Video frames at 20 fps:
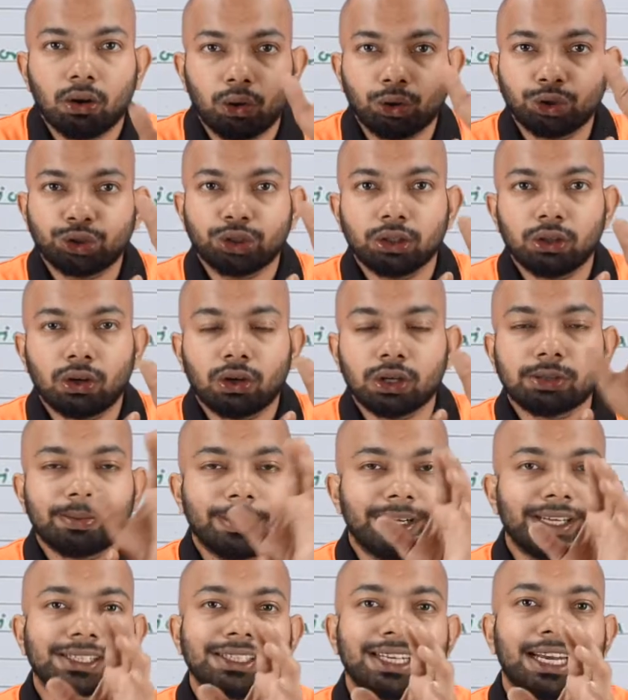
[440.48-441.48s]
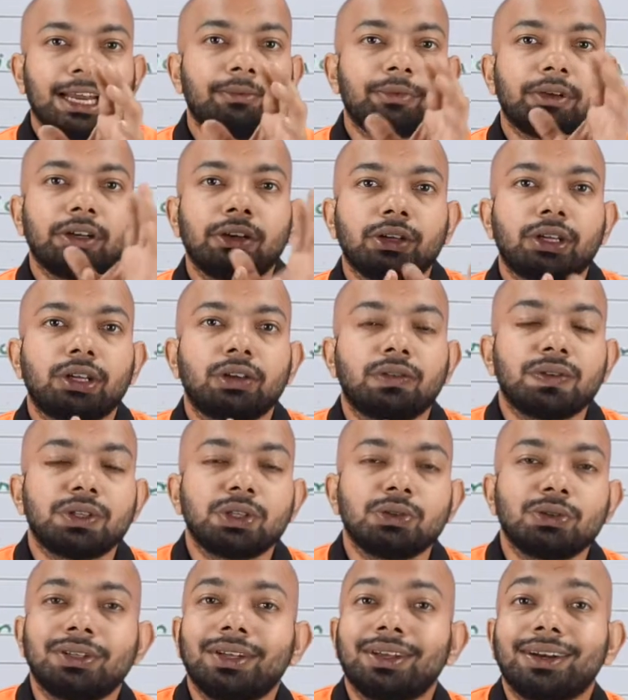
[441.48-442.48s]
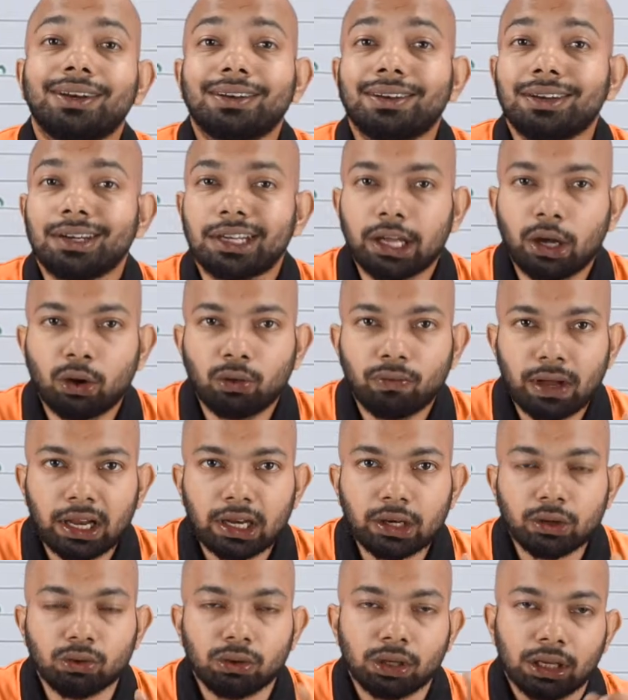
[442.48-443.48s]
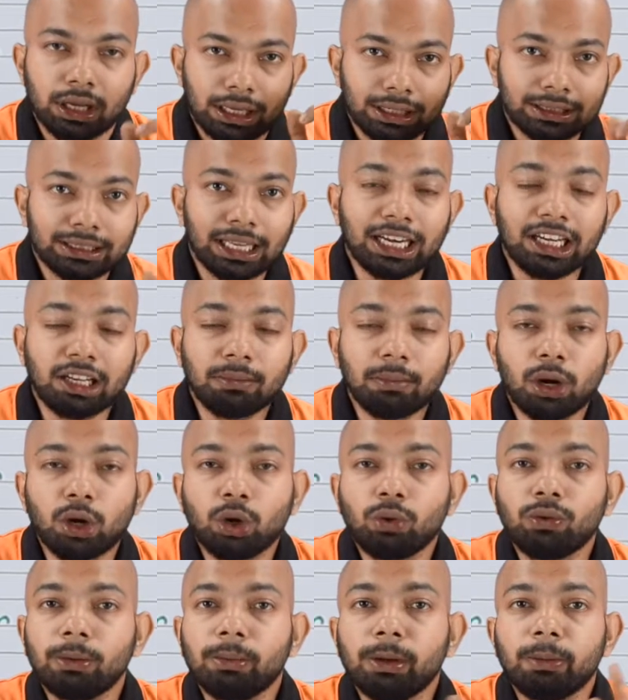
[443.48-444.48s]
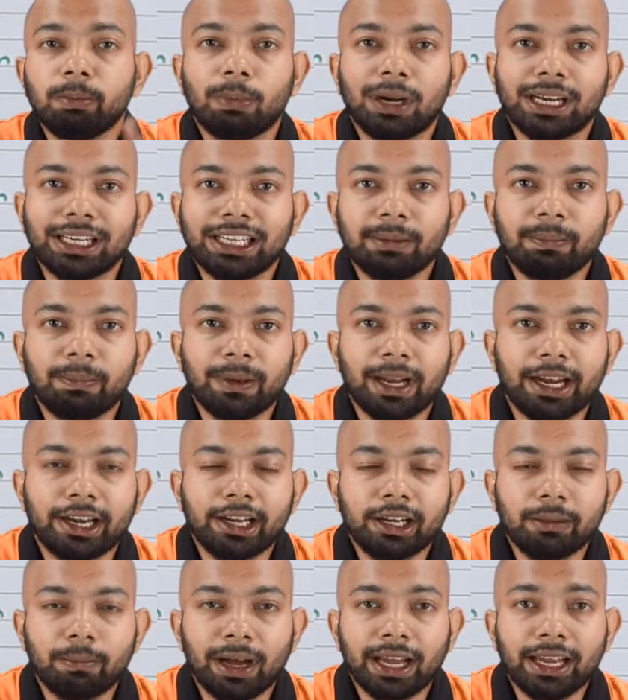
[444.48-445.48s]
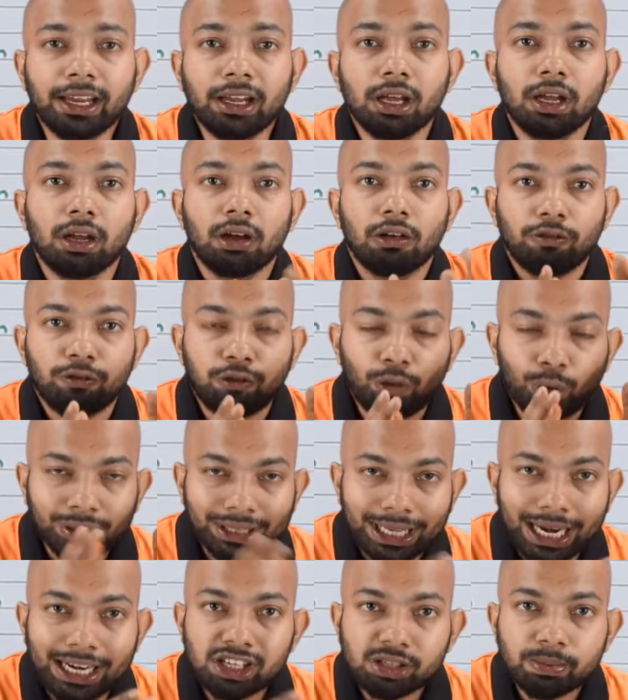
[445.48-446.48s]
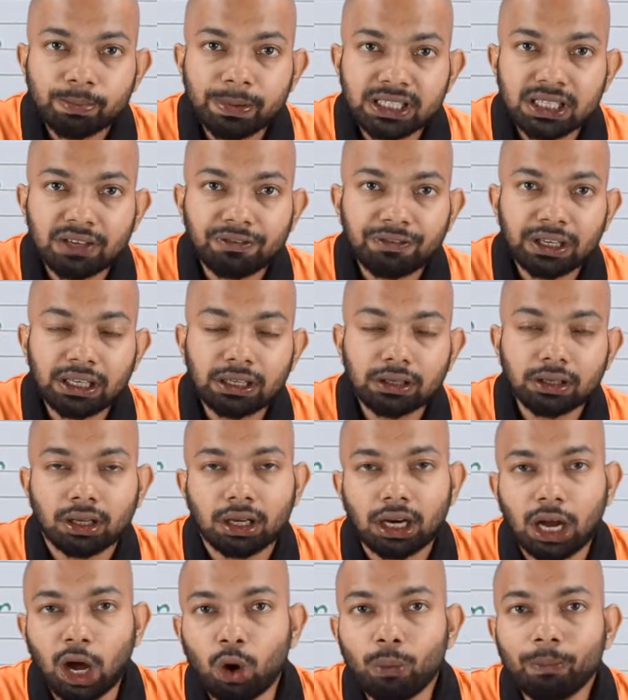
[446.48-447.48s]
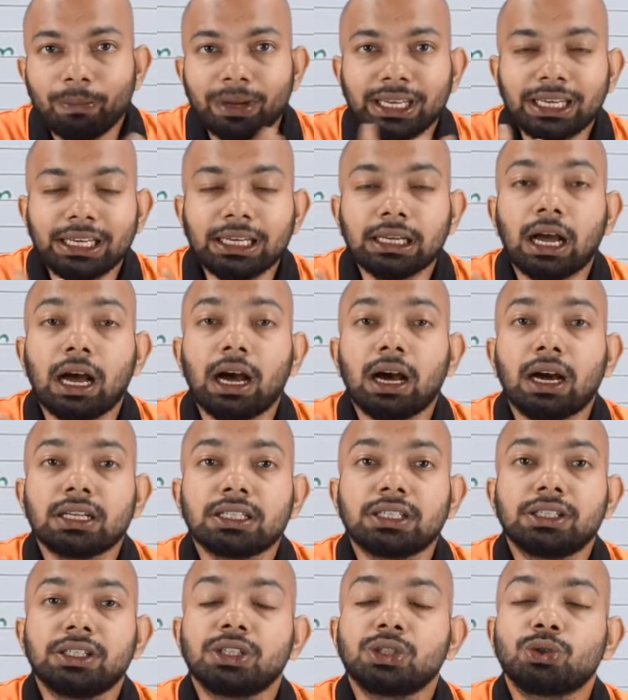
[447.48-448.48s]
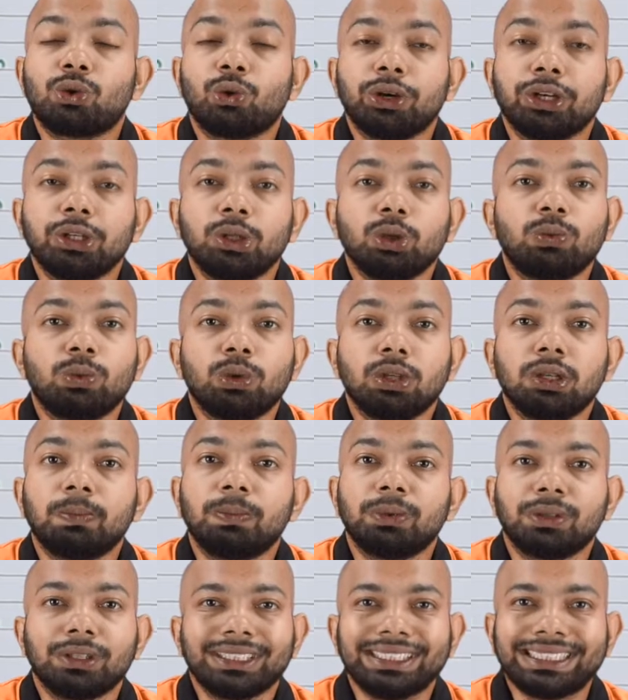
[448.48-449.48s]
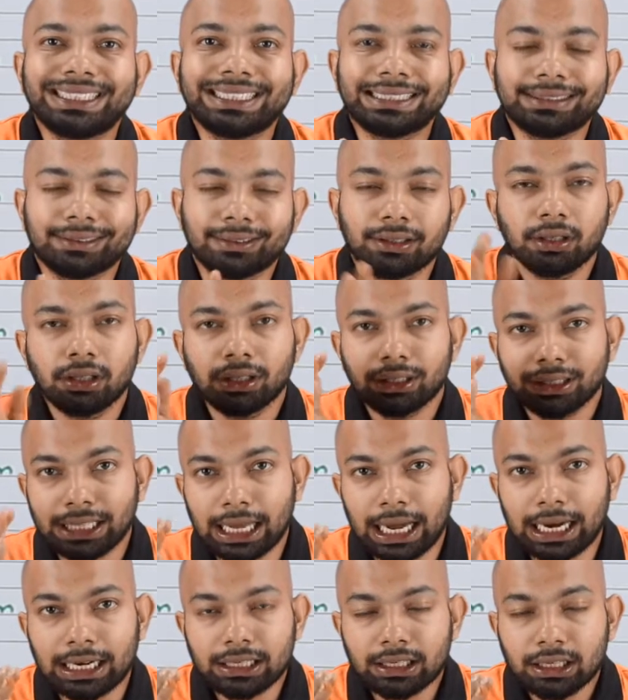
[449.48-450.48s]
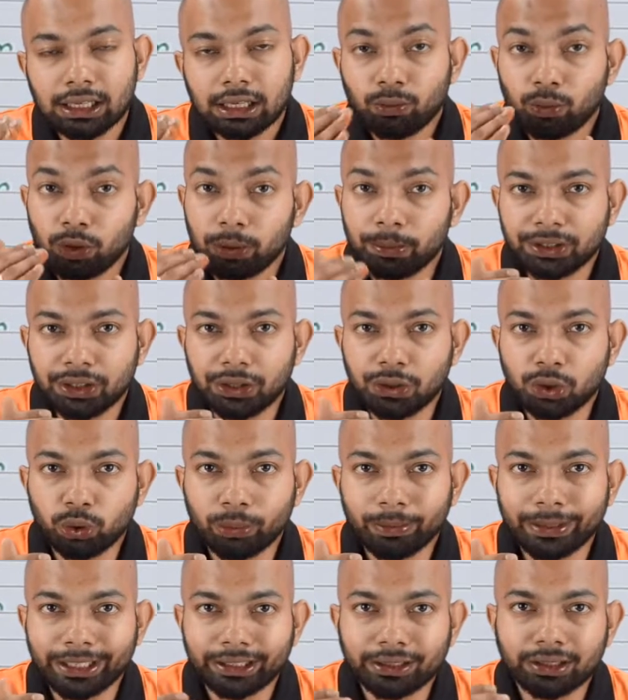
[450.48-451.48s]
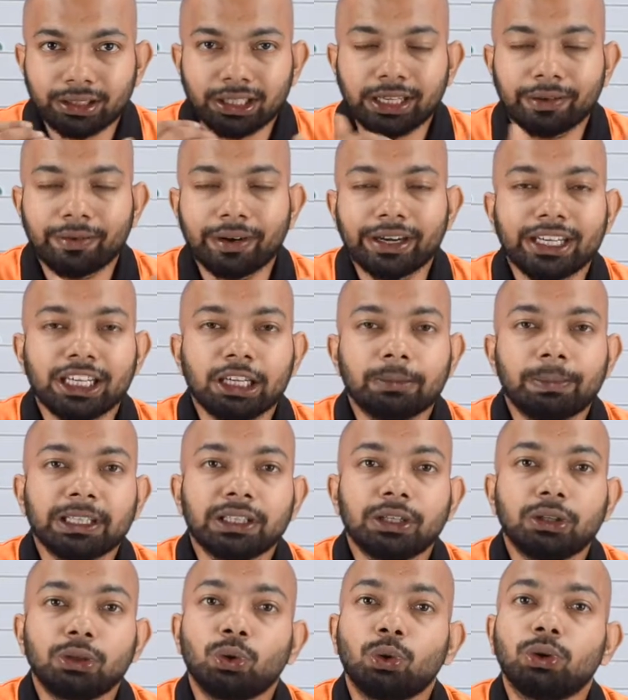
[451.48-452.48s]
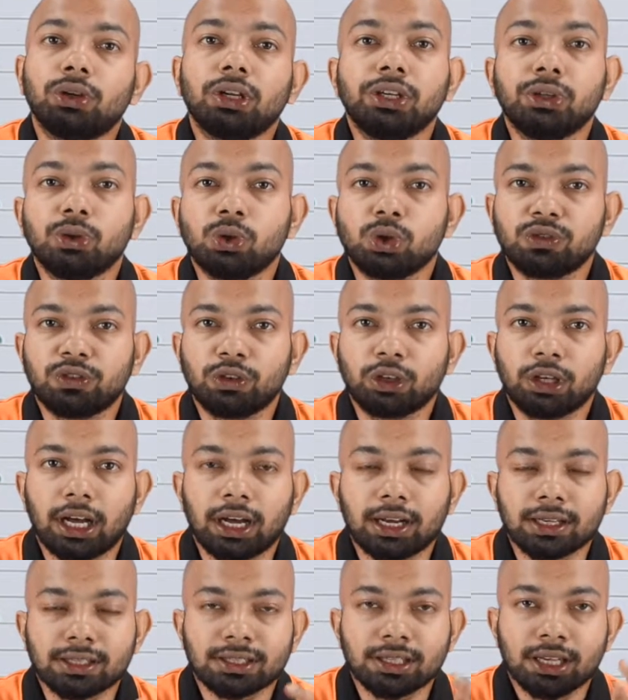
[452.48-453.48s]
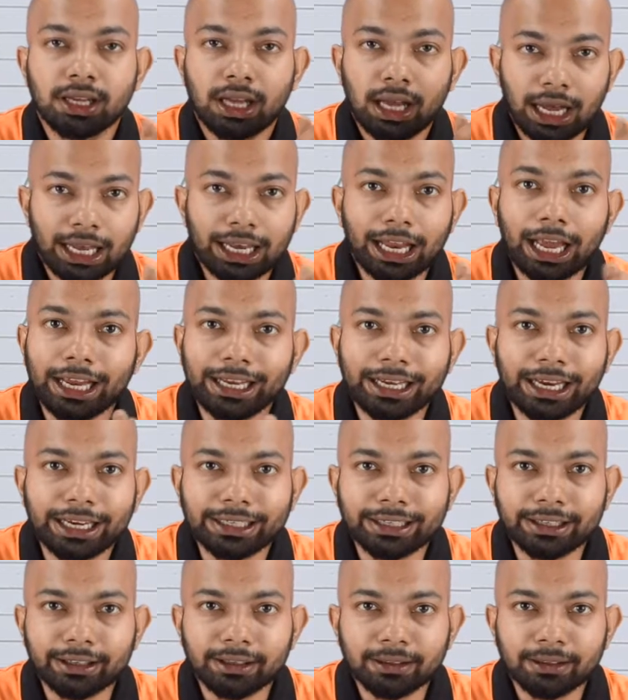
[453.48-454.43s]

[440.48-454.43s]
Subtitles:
original cost minus scrap value gives you the written down value. That amount will be multiplied by, for that specific year, how many hours it is going to work per year. That will be the numerator divided by the total useful hours. I'll highlight